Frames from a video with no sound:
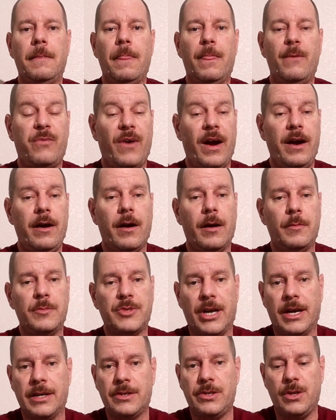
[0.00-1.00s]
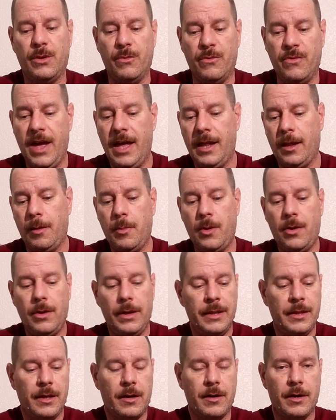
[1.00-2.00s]
firearms are actually available
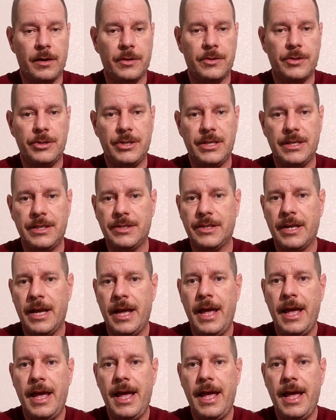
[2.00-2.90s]
in the cartridges